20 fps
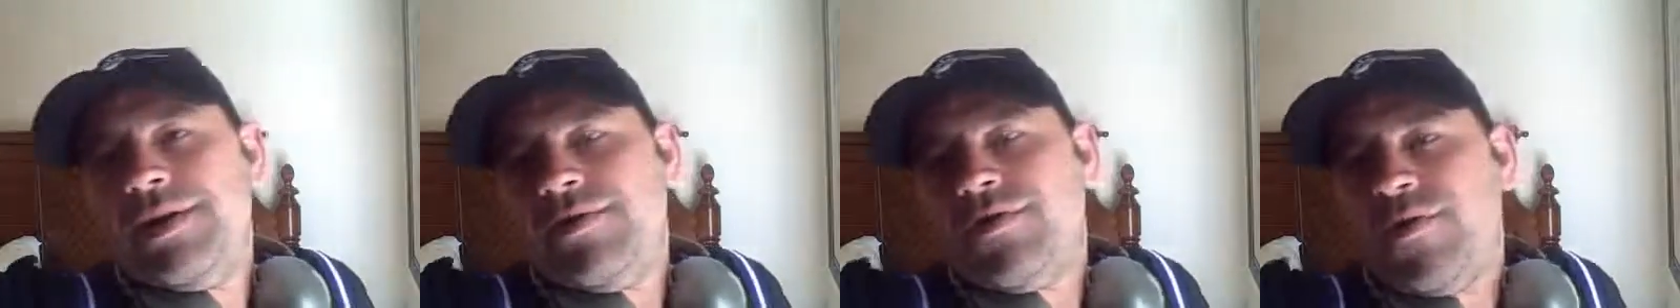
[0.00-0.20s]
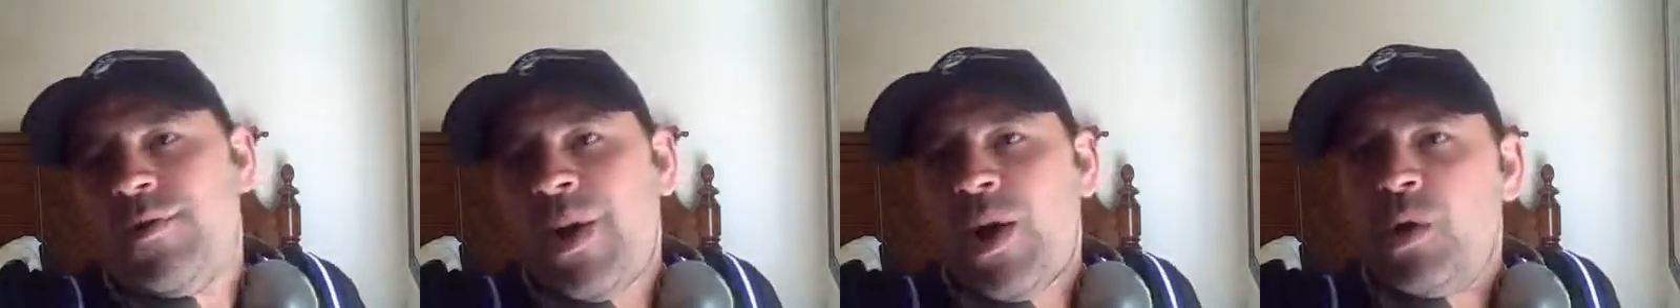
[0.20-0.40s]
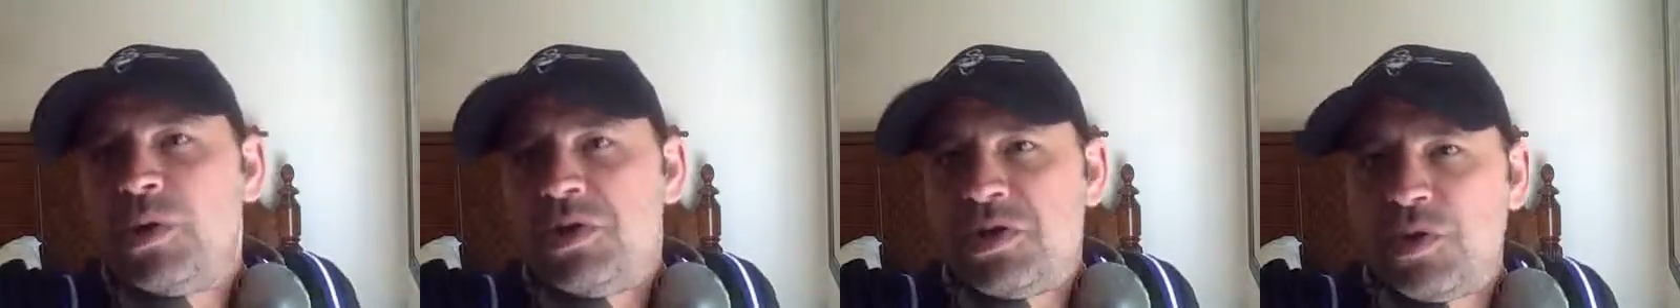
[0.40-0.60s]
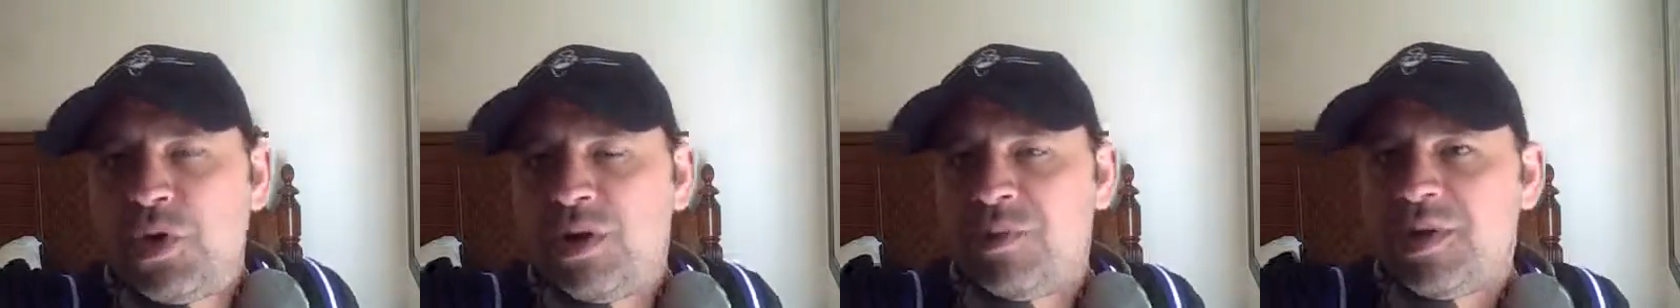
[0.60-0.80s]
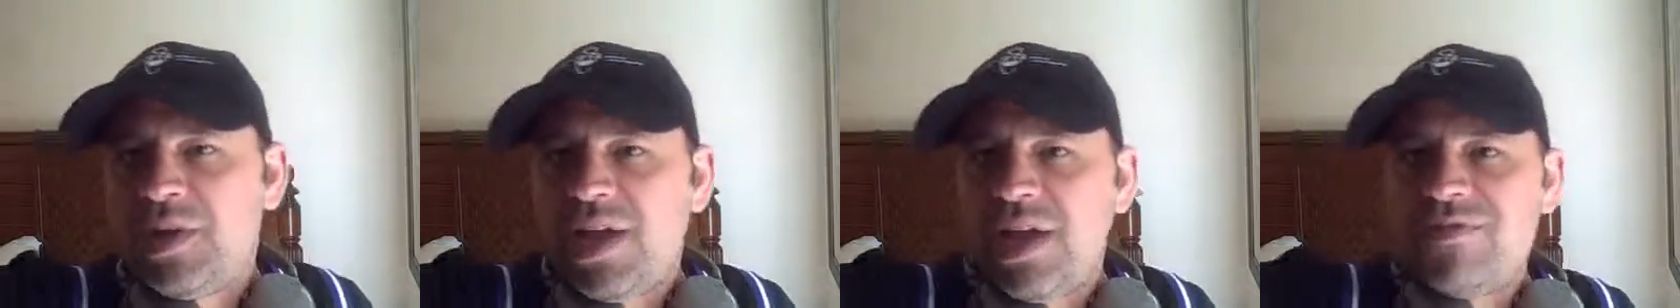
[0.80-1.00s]
for my whole
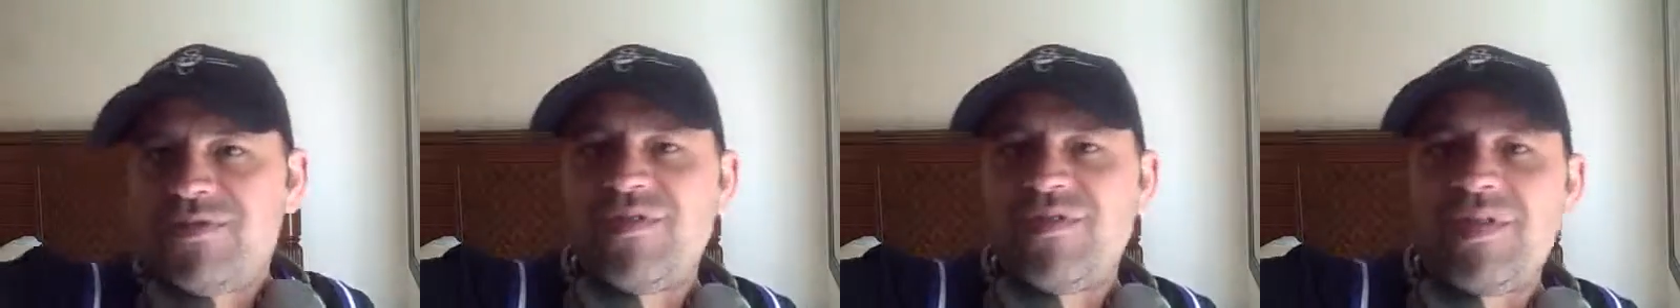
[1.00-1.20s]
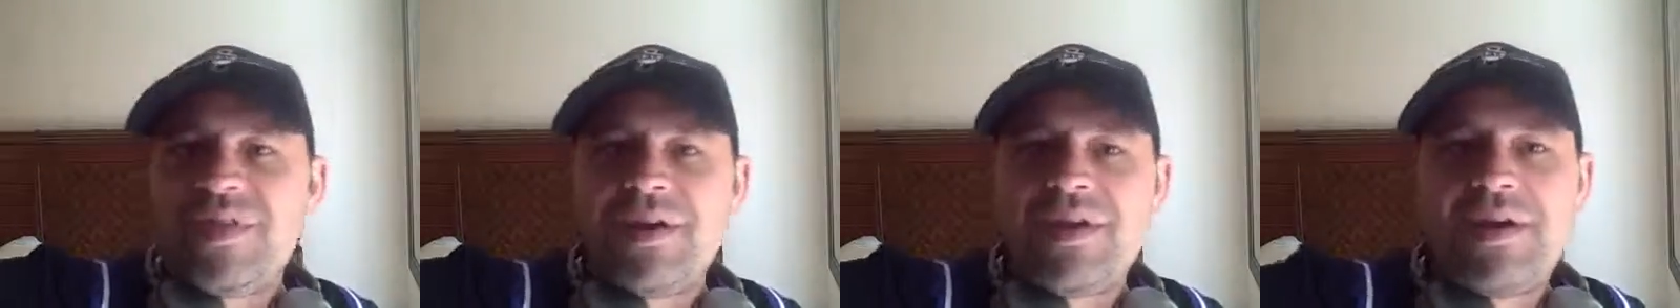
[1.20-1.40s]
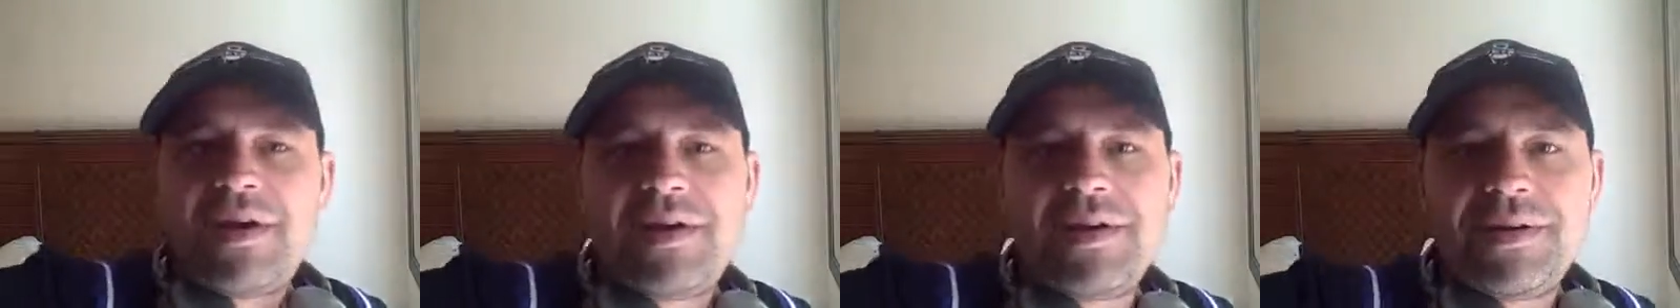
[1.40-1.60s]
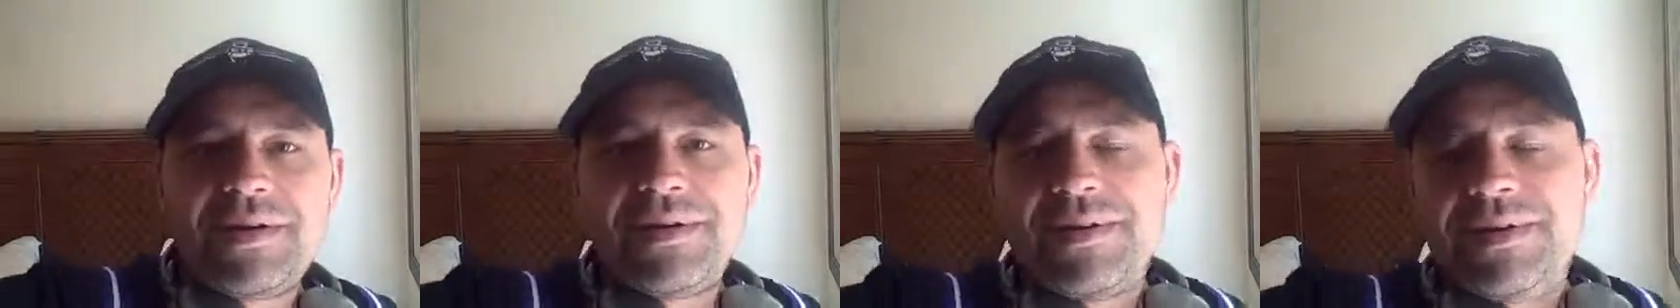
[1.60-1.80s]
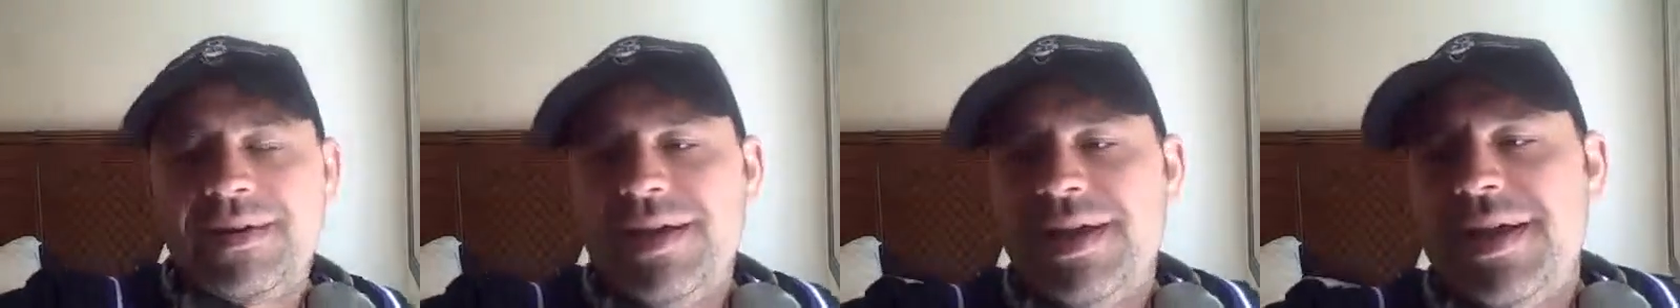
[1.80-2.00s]
tournament life over there.
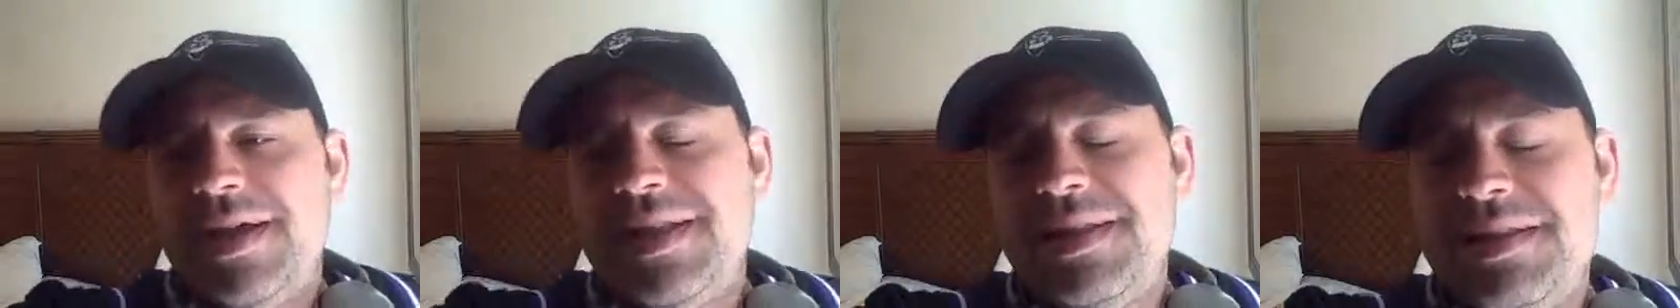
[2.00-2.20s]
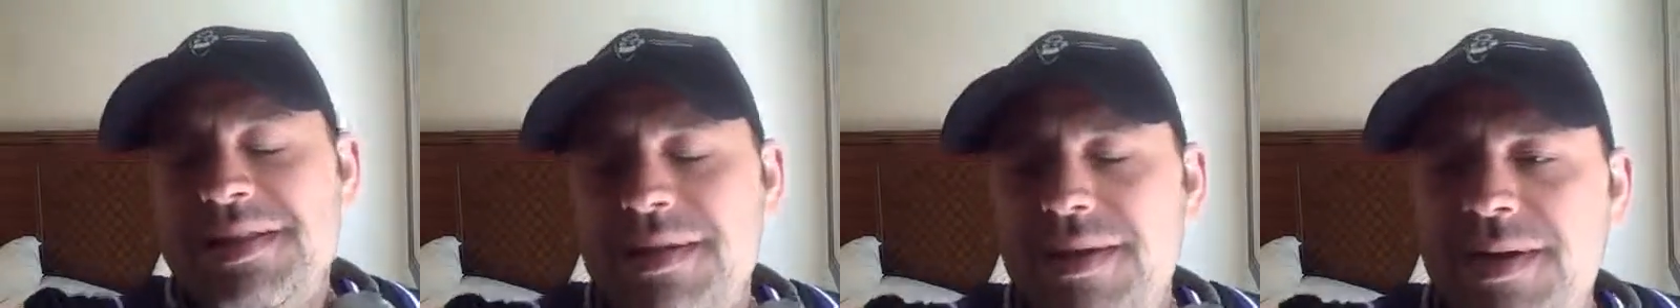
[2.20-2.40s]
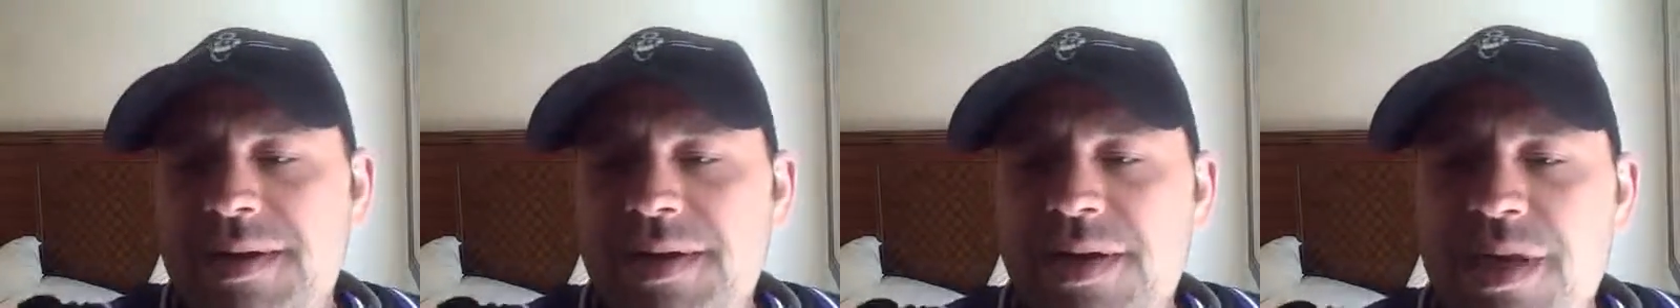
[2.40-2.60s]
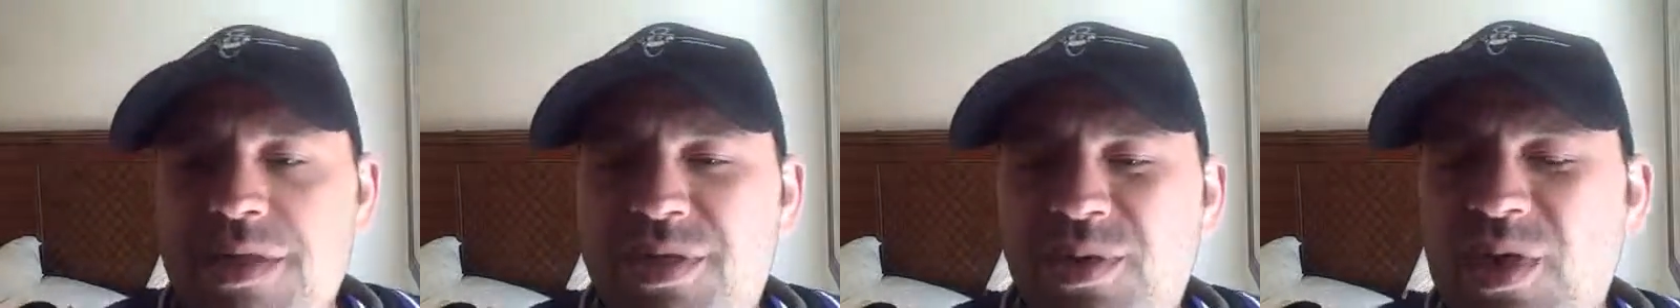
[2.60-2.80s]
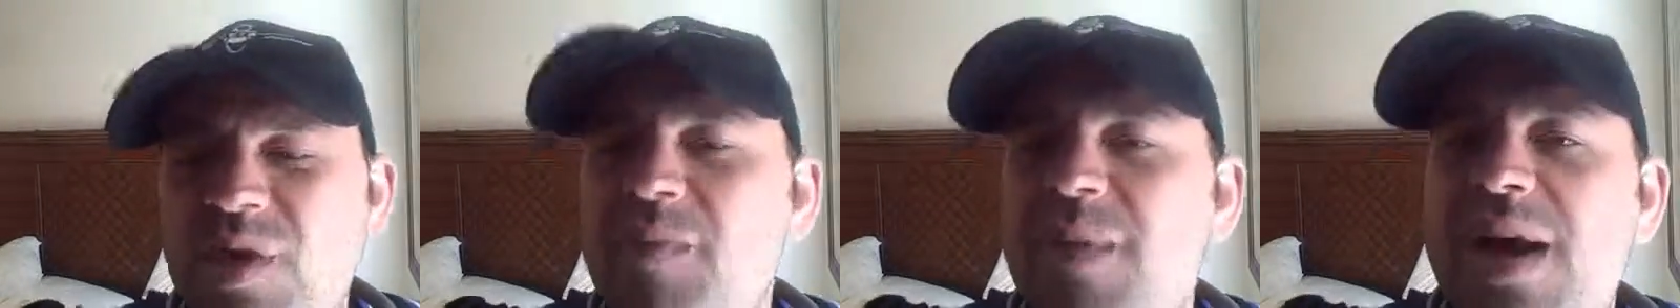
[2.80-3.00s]
And I
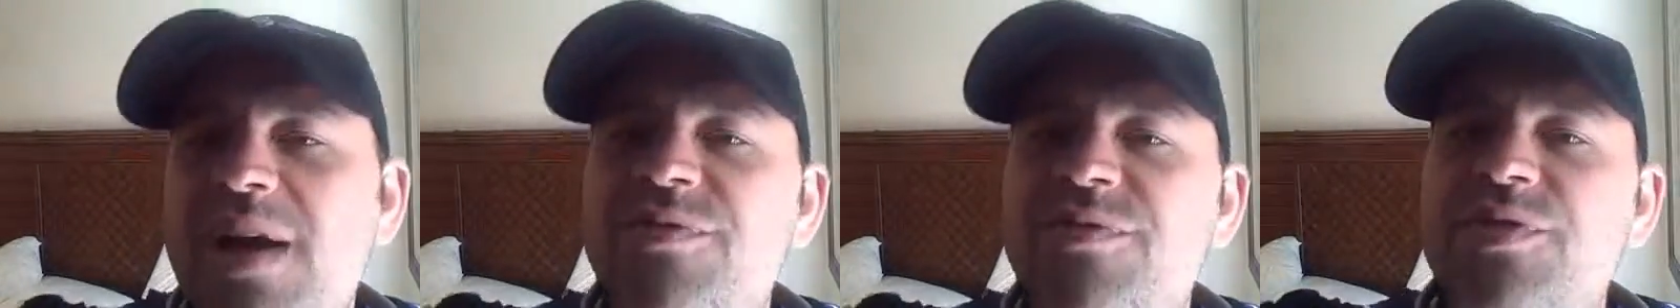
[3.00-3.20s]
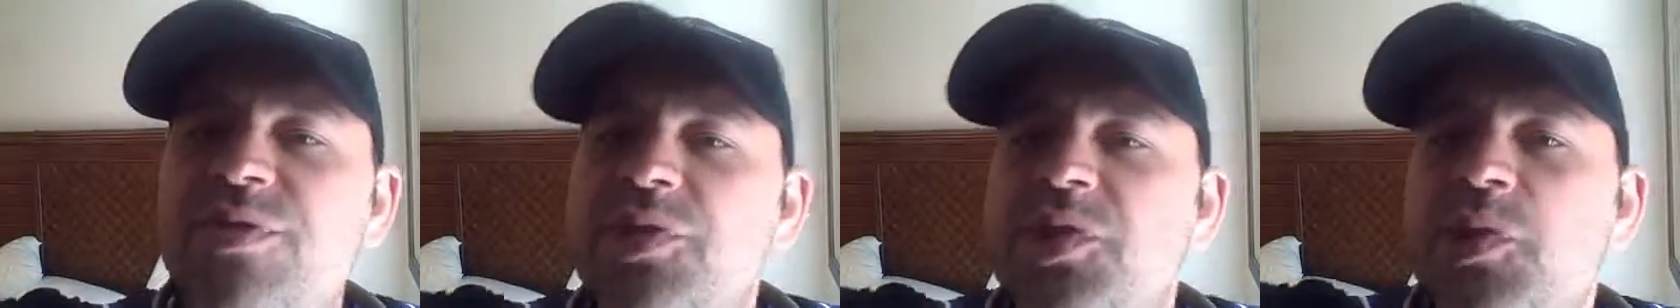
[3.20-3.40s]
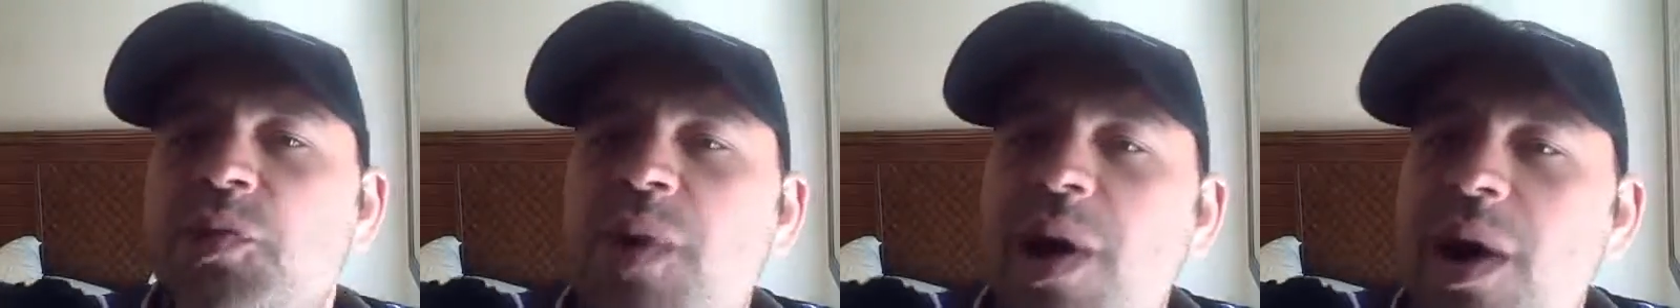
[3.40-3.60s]
thought about it for a little